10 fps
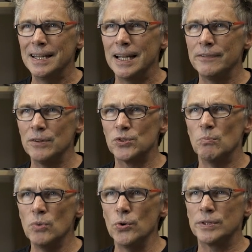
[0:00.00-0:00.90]
And if it's a
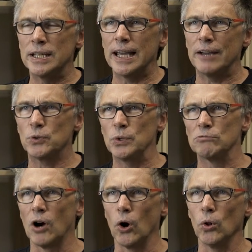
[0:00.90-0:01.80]
MOOC, then they have to
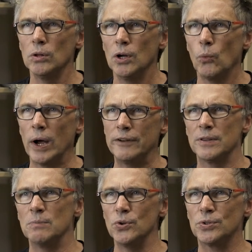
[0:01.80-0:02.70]
enroll, wait for
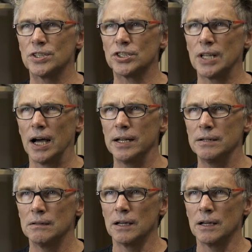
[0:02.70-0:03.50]
the MOOC to start,